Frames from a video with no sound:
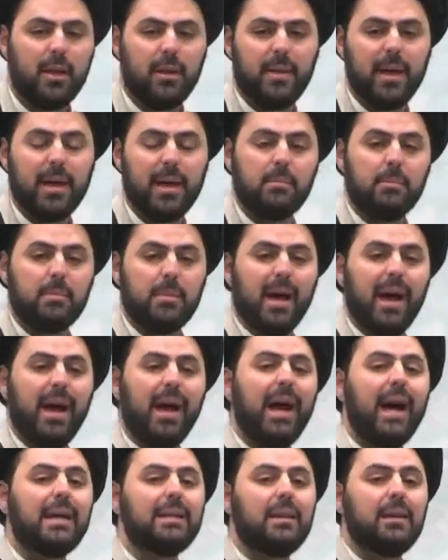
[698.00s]
That the
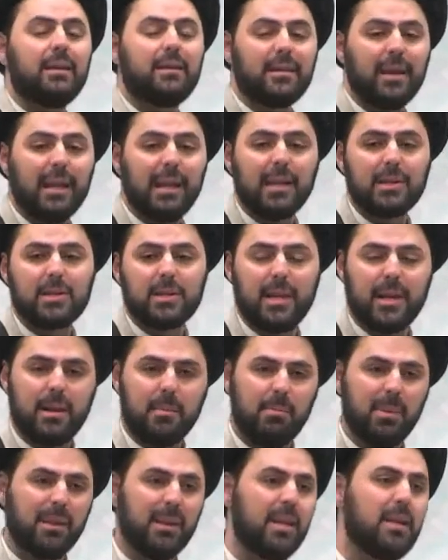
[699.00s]
hadith tell us that a
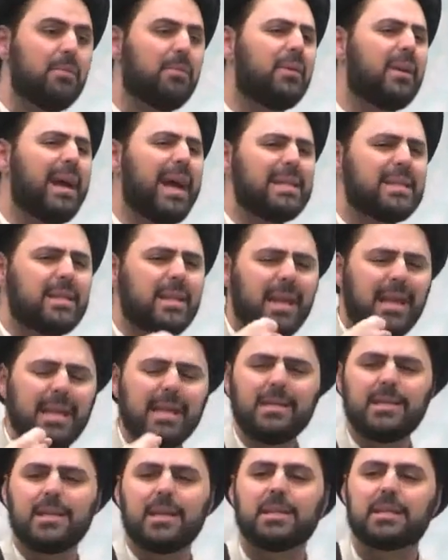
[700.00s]
believer has the
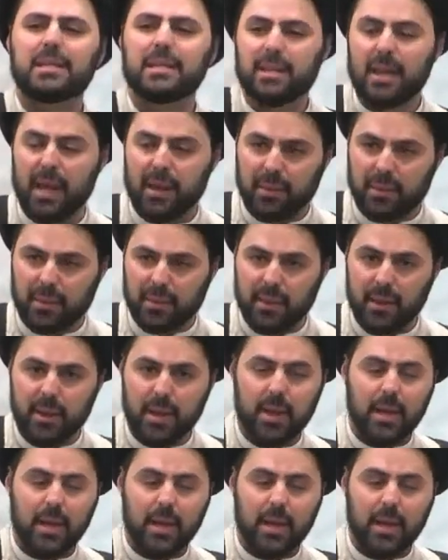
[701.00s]
easiest death.